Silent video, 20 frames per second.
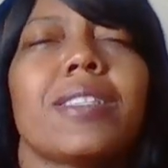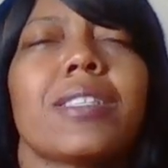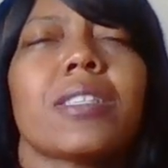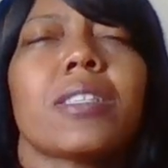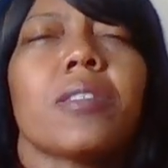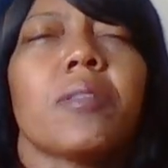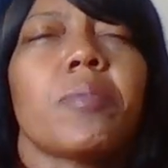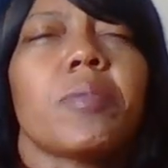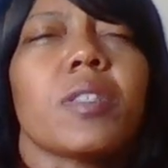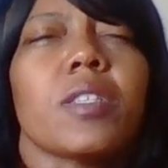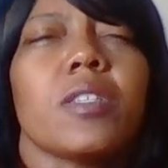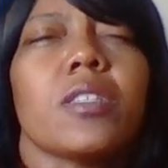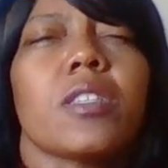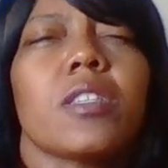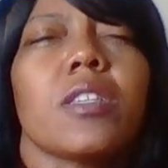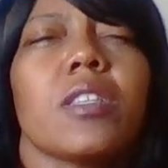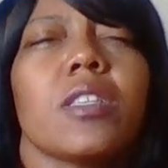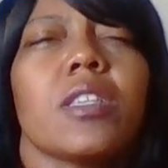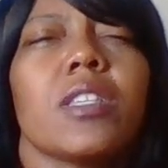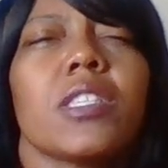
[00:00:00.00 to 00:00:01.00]
slips
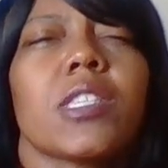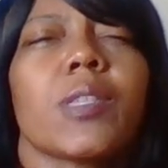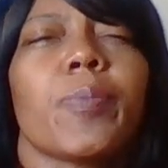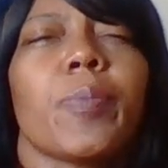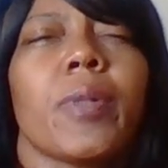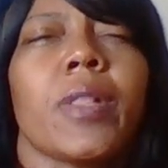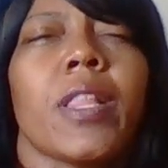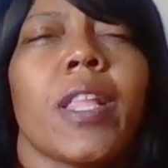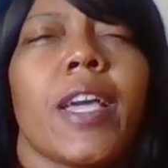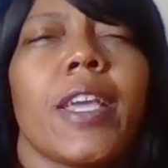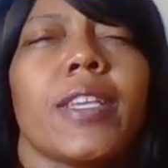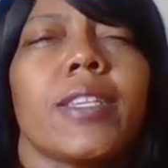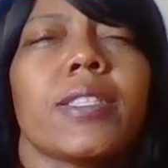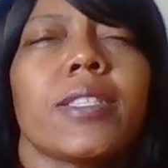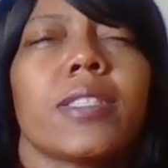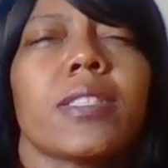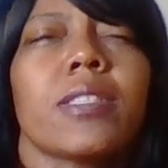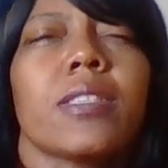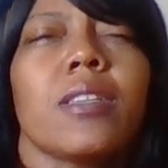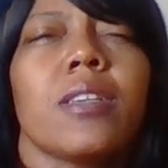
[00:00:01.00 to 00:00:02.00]
into this
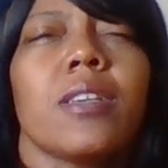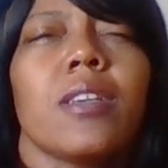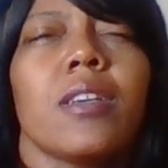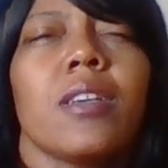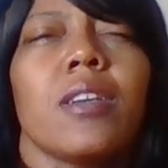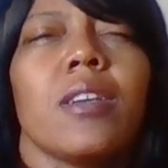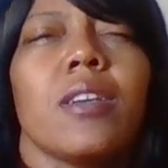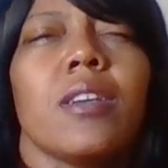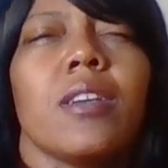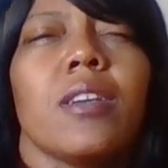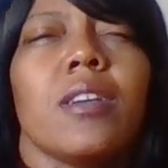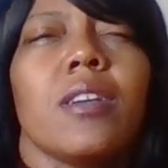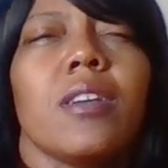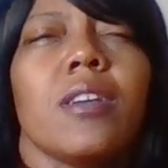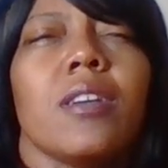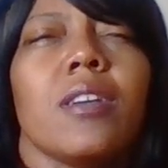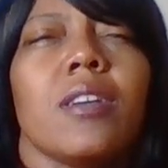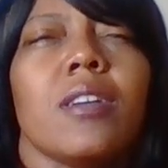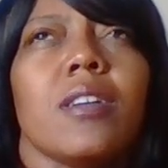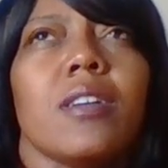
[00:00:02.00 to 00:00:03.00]
place
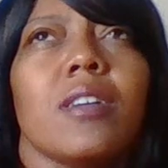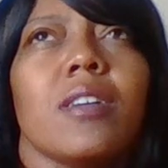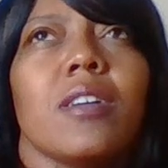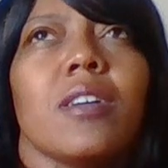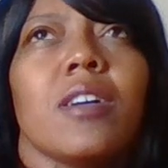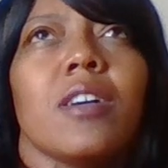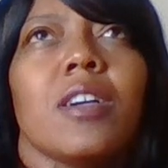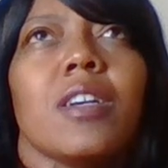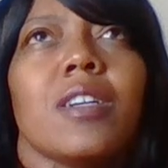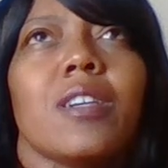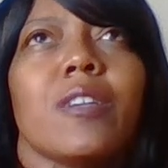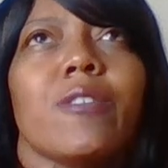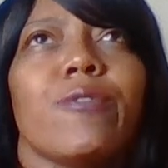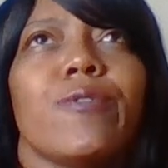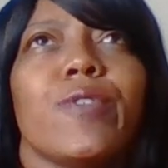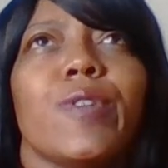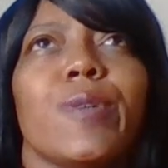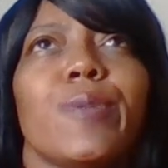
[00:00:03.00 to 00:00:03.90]
of